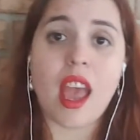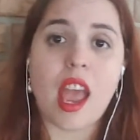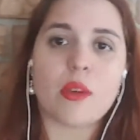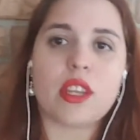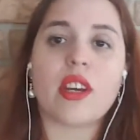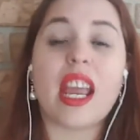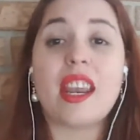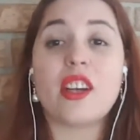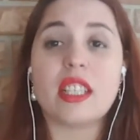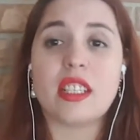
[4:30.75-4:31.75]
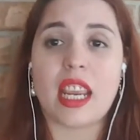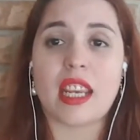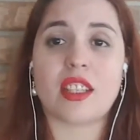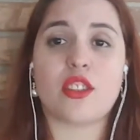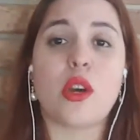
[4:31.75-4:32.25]
And when your energy
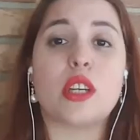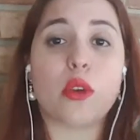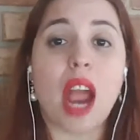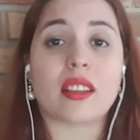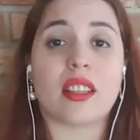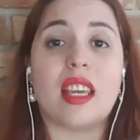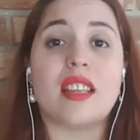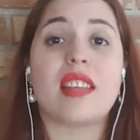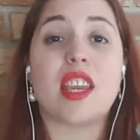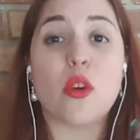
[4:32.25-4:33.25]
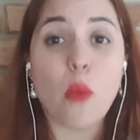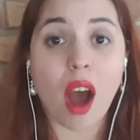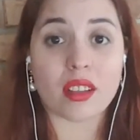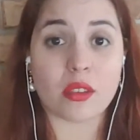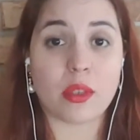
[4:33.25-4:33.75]
changes, you attract the things that you
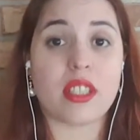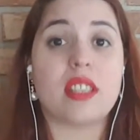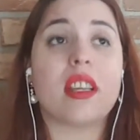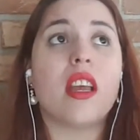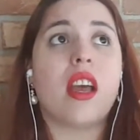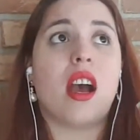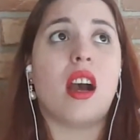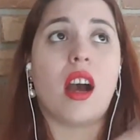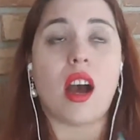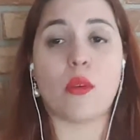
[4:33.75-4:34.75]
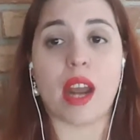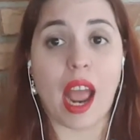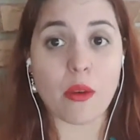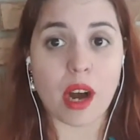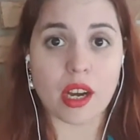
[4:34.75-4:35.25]
want, which is what
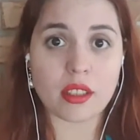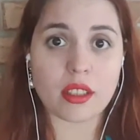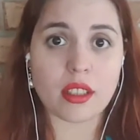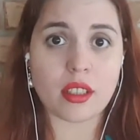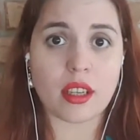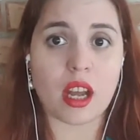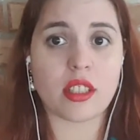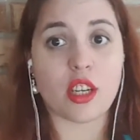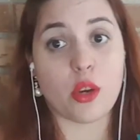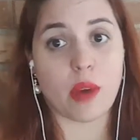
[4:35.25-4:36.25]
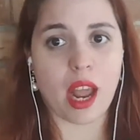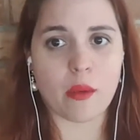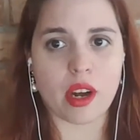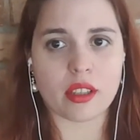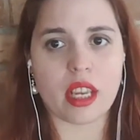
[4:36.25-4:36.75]
I want. I'll tell you what I
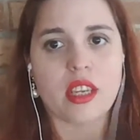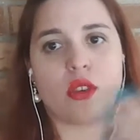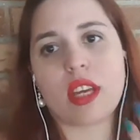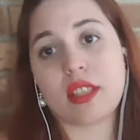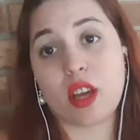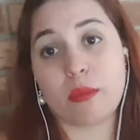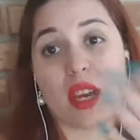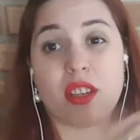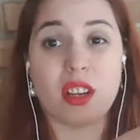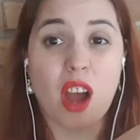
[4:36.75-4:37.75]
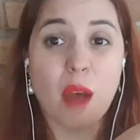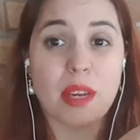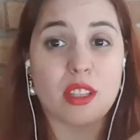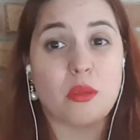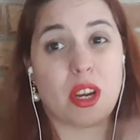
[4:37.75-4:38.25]
want, and you can tell me in your
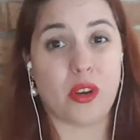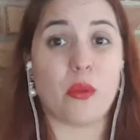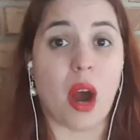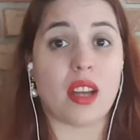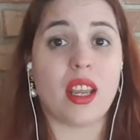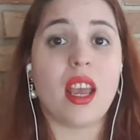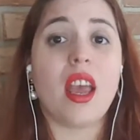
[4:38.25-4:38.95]
comments what you want.